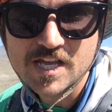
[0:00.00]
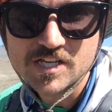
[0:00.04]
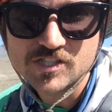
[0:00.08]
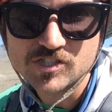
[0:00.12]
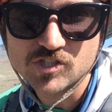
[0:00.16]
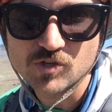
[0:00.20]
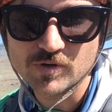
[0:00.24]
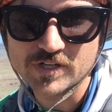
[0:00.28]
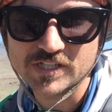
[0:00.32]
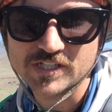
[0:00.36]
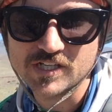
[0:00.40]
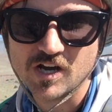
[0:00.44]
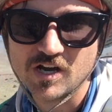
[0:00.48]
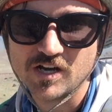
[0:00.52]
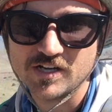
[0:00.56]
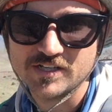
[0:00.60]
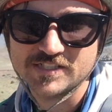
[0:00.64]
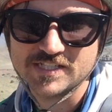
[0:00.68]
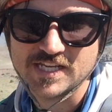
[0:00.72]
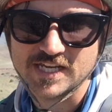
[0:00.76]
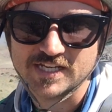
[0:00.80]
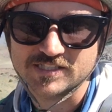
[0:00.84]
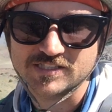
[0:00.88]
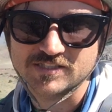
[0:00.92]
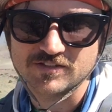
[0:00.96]
So in
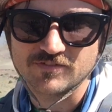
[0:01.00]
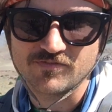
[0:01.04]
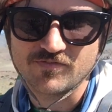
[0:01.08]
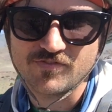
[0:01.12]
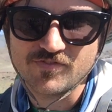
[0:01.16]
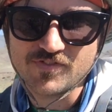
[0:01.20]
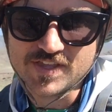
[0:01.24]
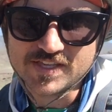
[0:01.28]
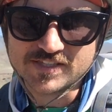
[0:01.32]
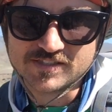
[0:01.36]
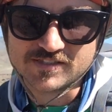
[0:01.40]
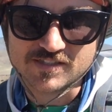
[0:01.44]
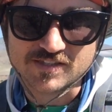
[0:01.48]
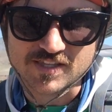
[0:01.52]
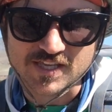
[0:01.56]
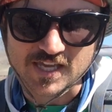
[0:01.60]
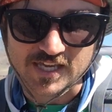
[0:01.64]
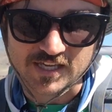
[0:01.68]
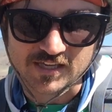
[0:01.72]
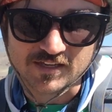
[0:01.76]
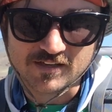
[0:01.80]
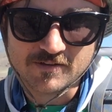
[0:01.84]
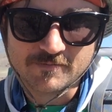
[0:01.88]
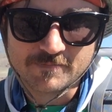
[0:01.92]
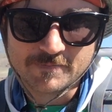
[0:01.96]
context of this
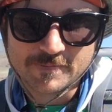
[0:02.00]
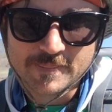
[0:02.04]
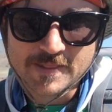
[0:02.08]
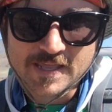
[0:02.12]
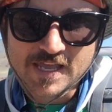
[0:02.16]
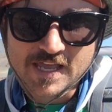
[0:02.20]
thing,